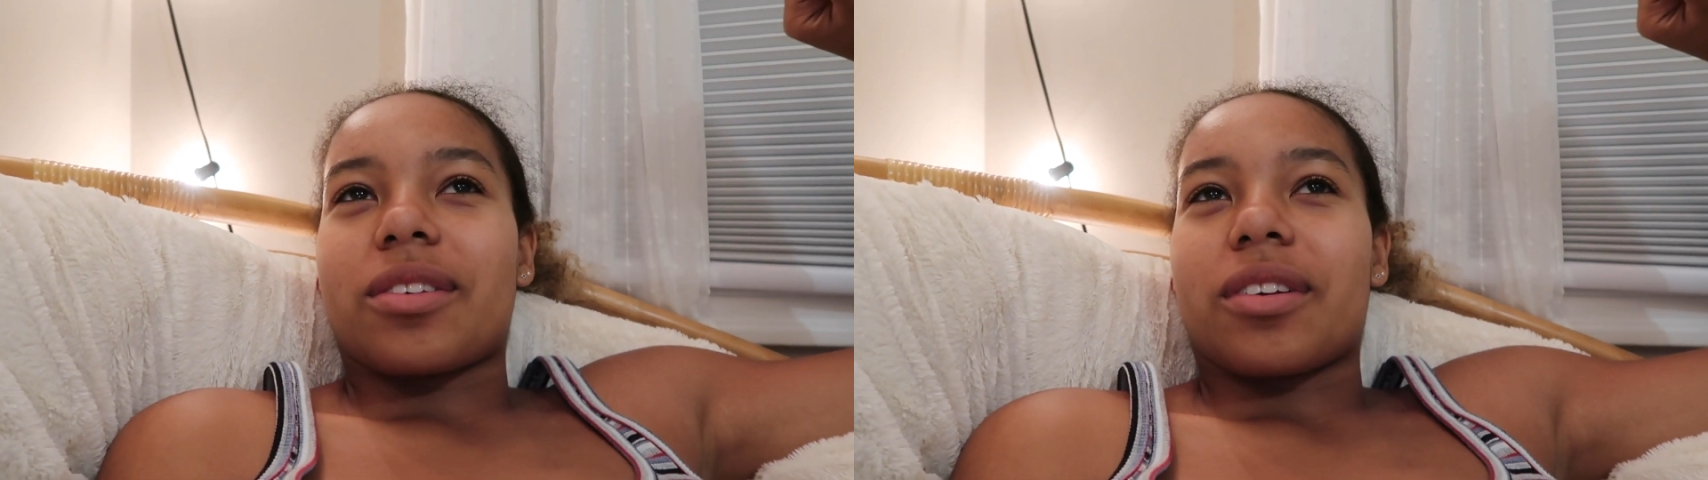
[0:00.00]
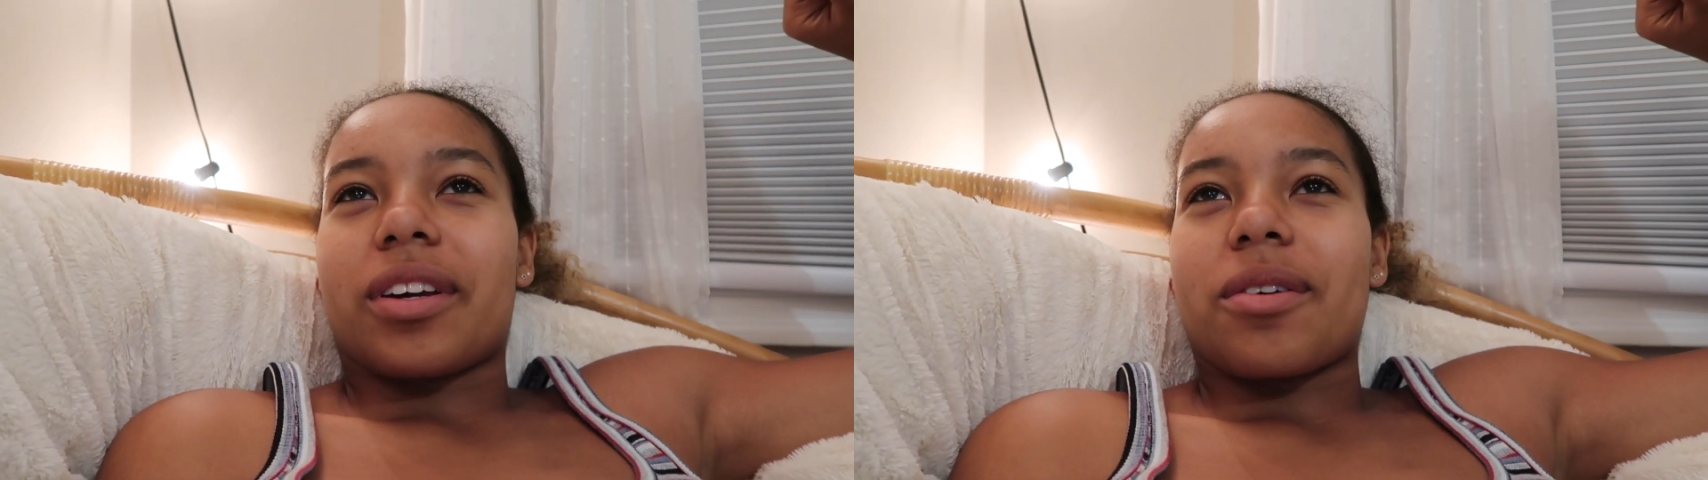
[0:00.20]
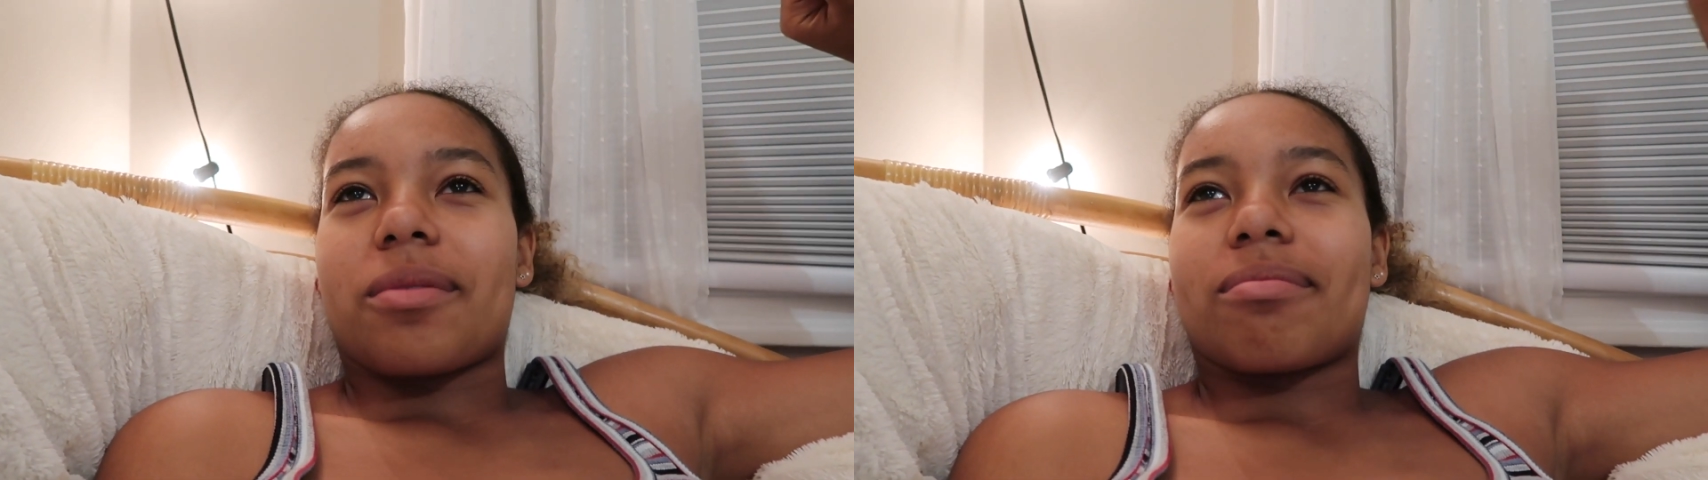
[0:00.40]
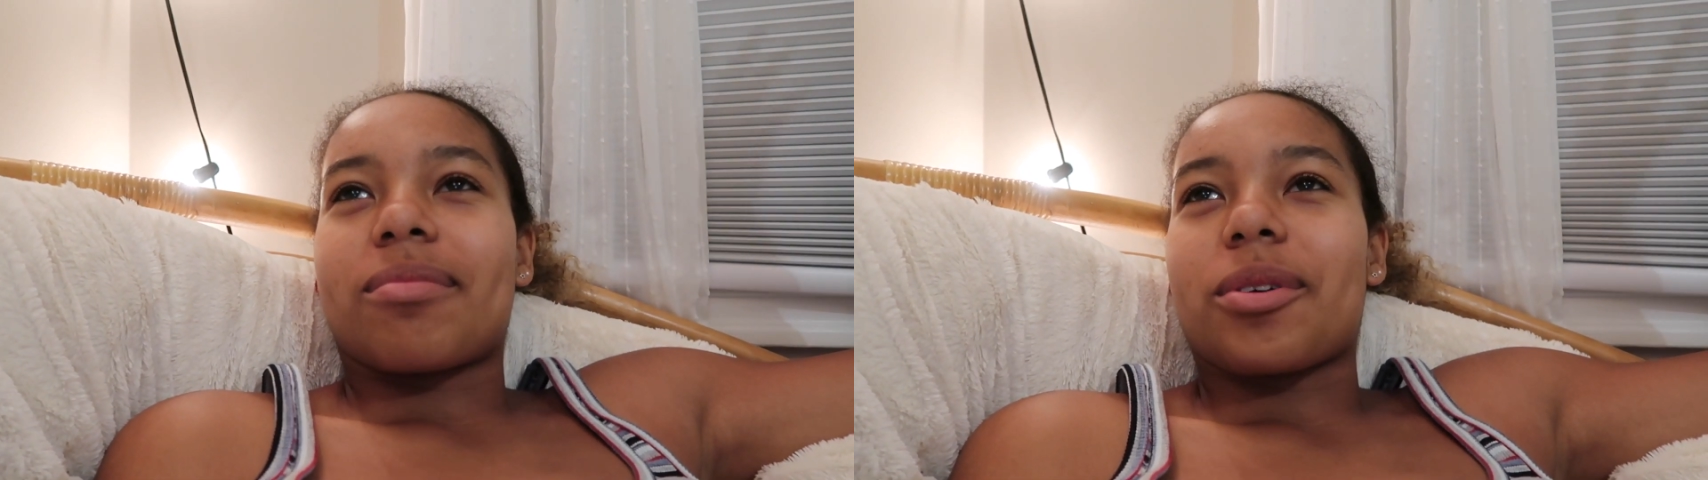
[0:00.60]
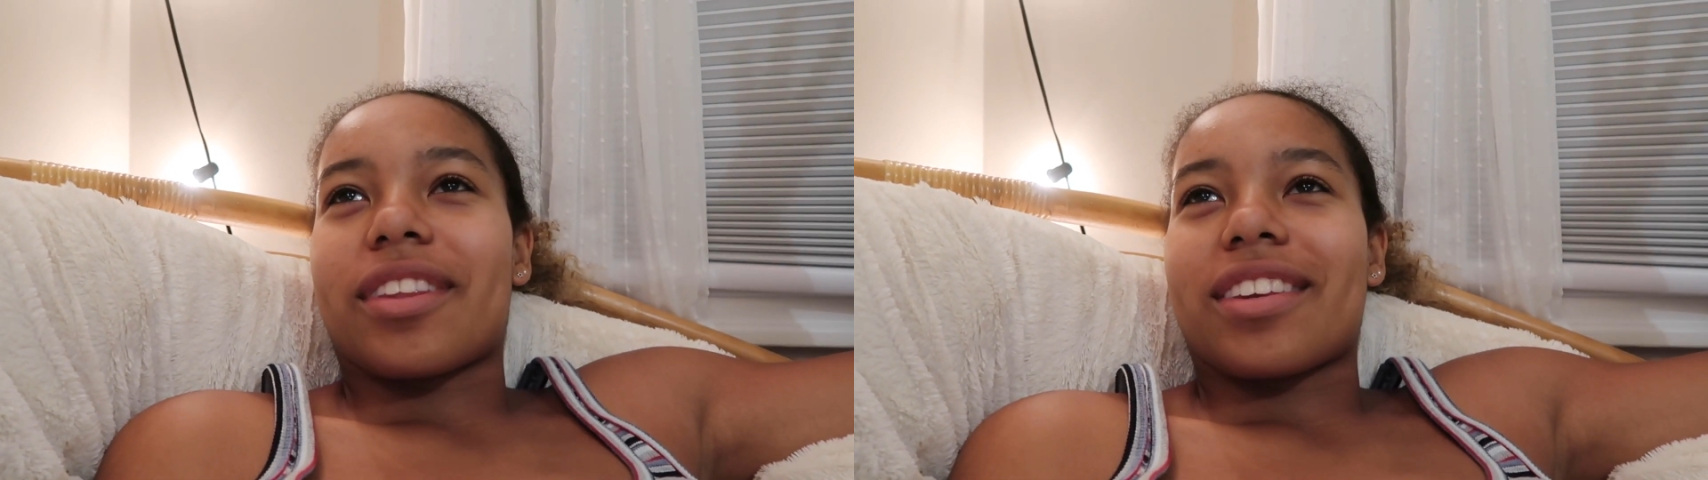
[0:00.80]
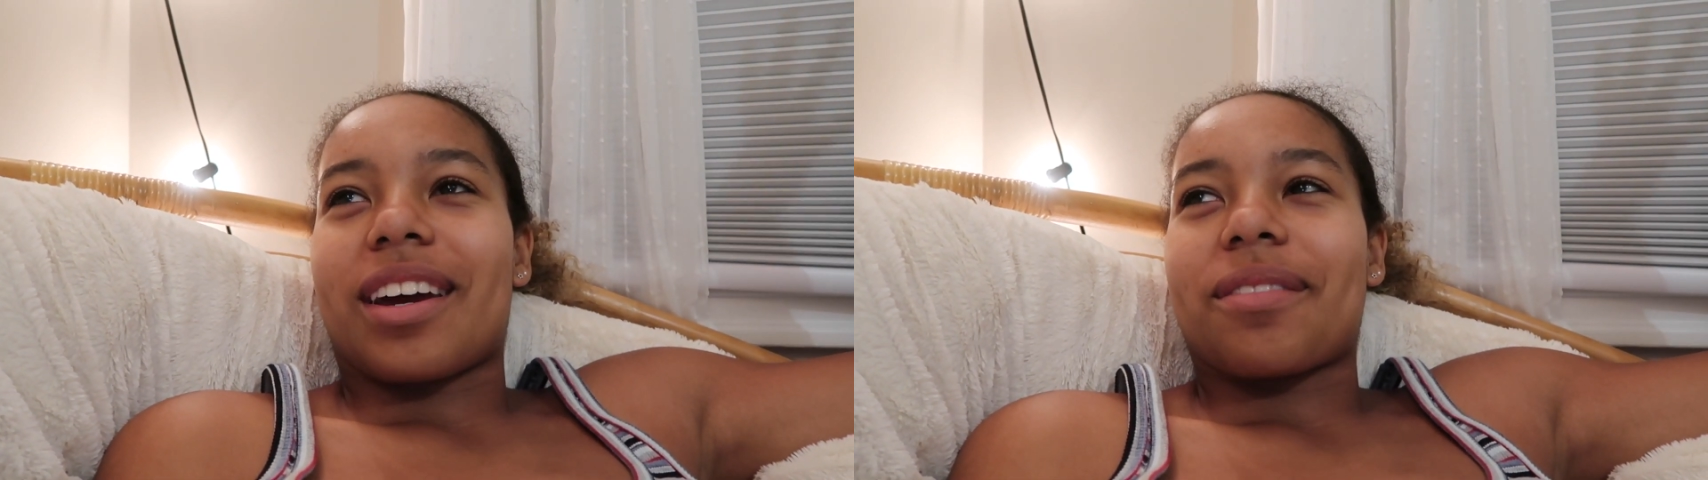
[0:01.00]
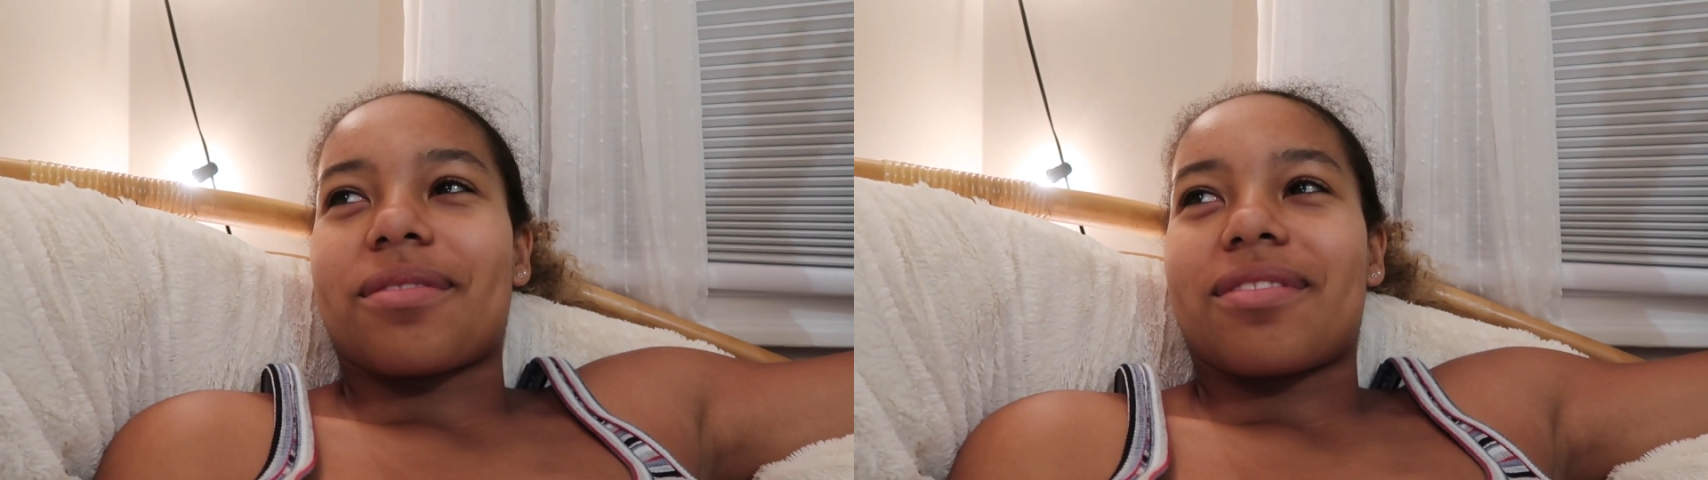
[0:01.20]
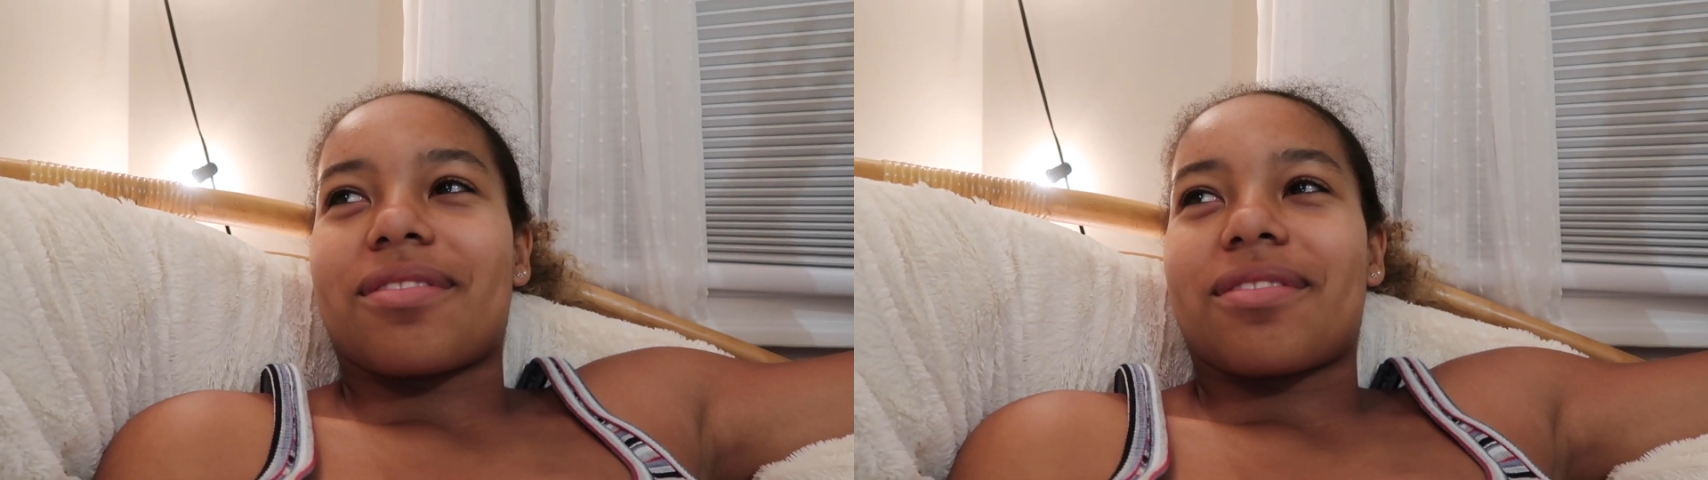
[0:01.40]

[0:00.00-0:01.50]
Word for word: studio most of the time